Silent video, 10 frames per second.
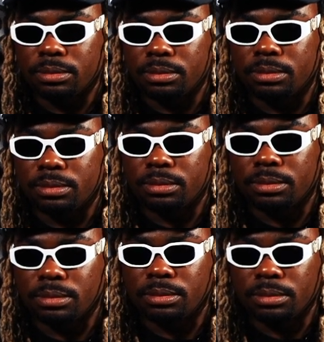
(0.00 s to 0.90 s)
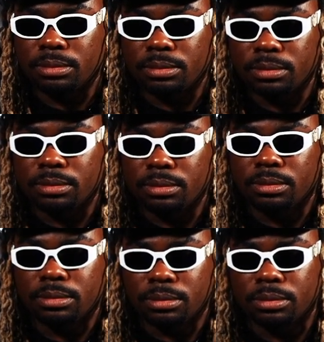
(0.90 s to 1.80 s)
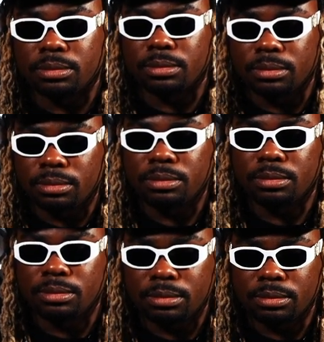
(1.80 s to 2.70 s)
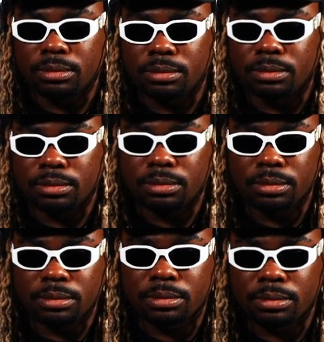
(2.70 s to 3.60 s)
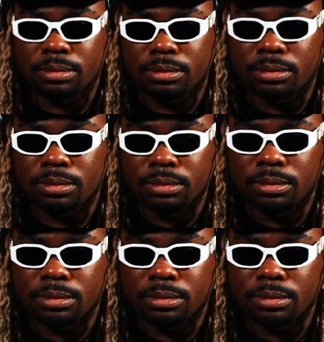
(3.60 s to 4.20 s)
[no speech]